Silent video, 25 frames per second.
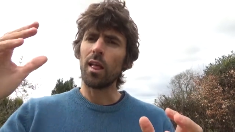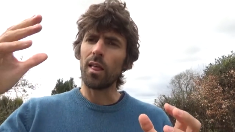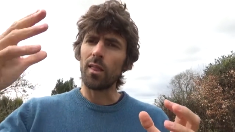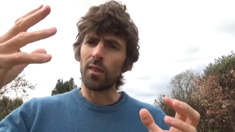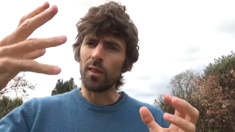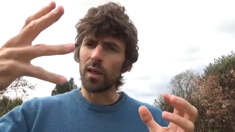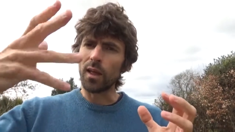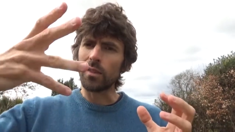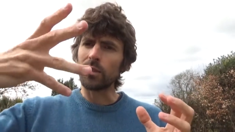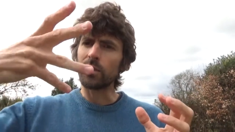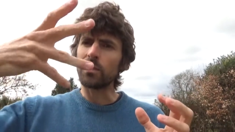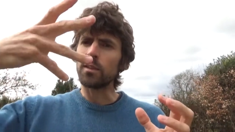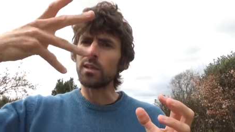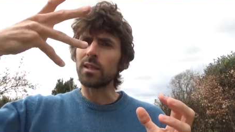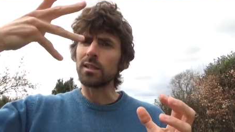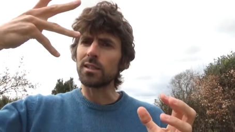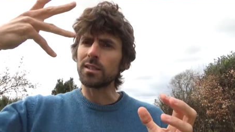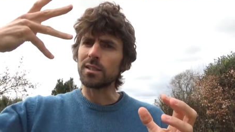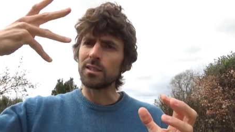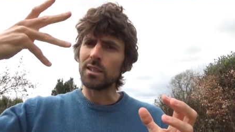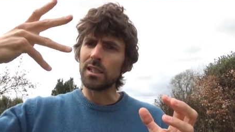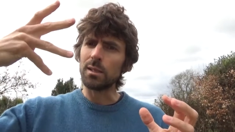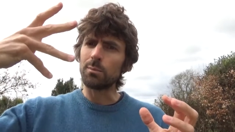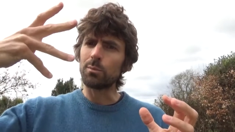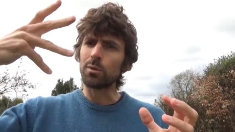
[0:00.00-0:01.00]
then these
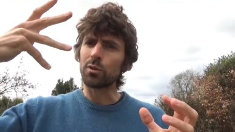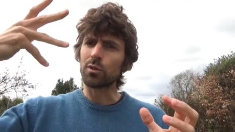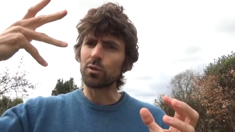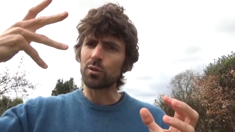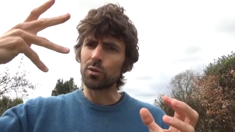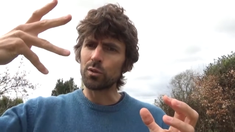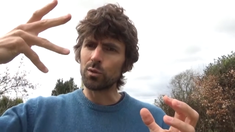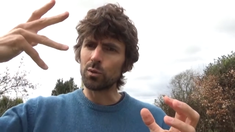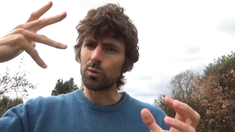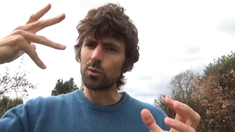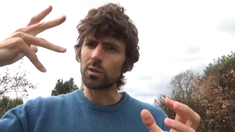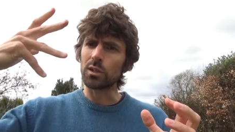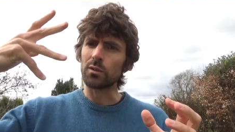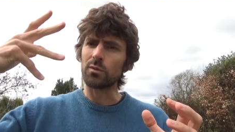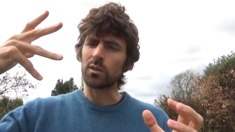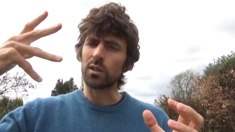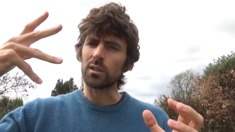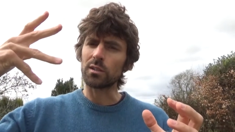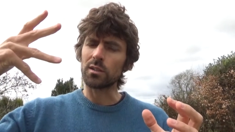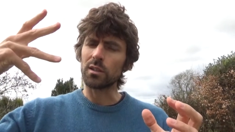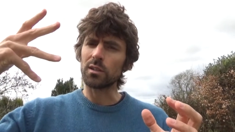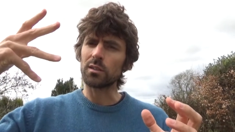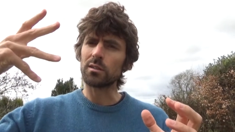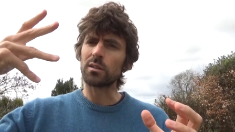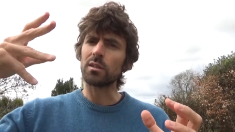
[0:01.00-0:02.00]
deeper truths of
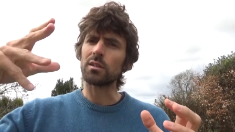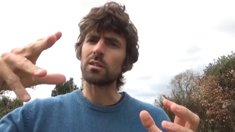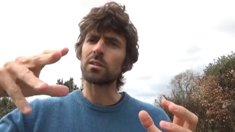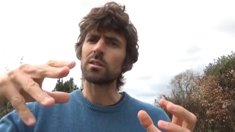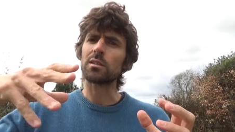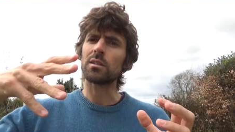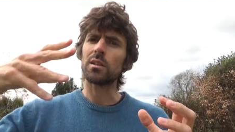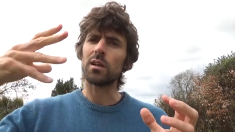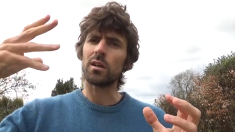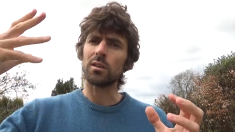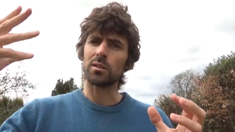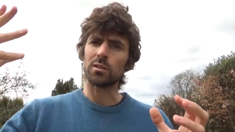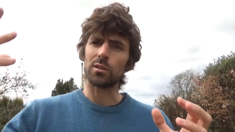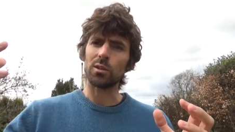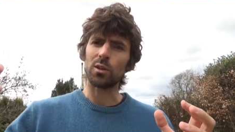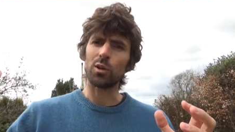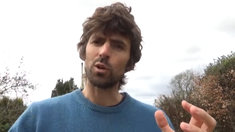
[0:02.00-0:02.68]
existence start to